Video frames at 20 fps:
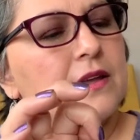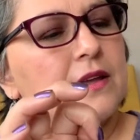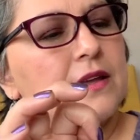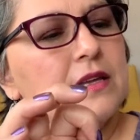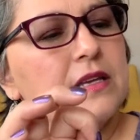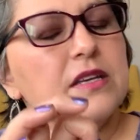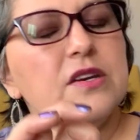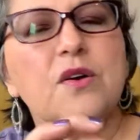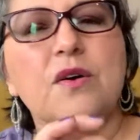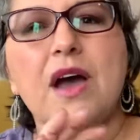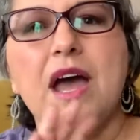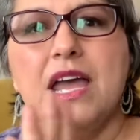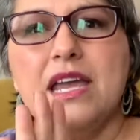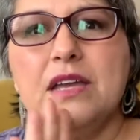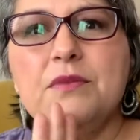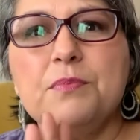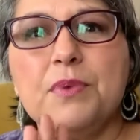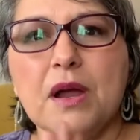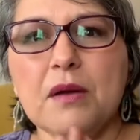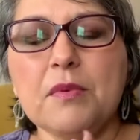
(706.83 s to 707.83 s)
You know, I
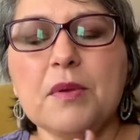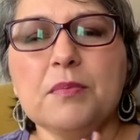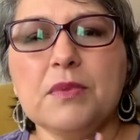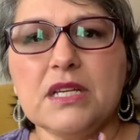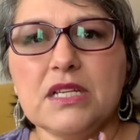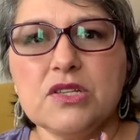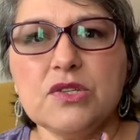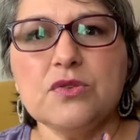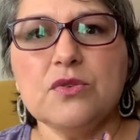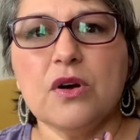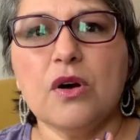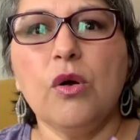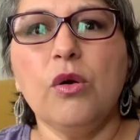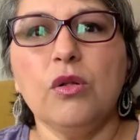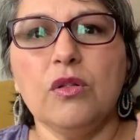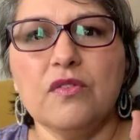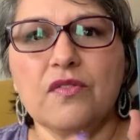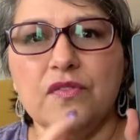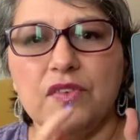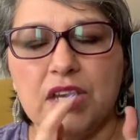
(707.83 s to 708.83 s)
can probably do a
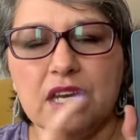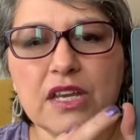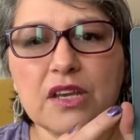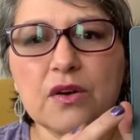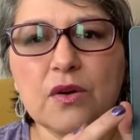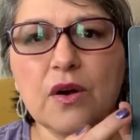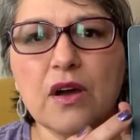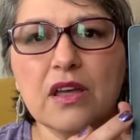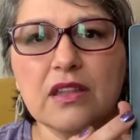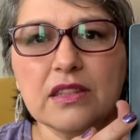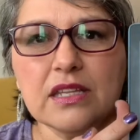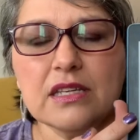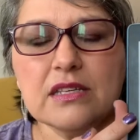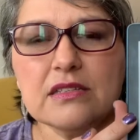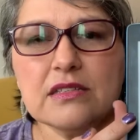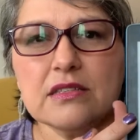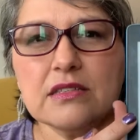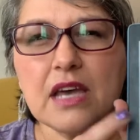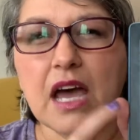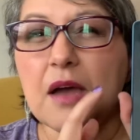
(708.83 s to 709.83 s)
whole video on
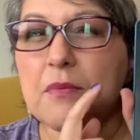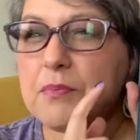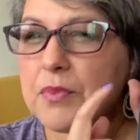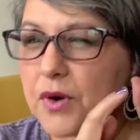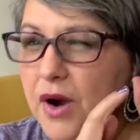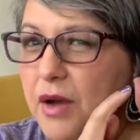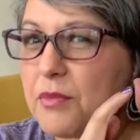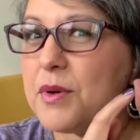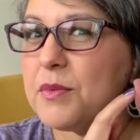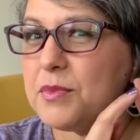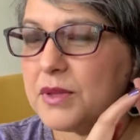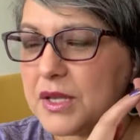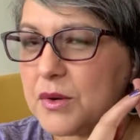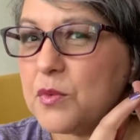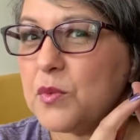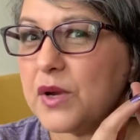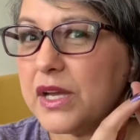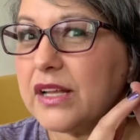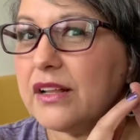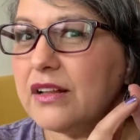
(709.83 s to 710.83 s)
this. I probably
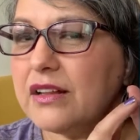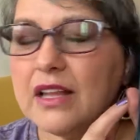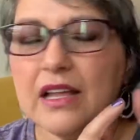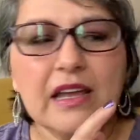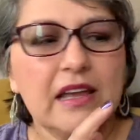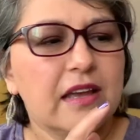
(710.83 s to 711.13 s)
will.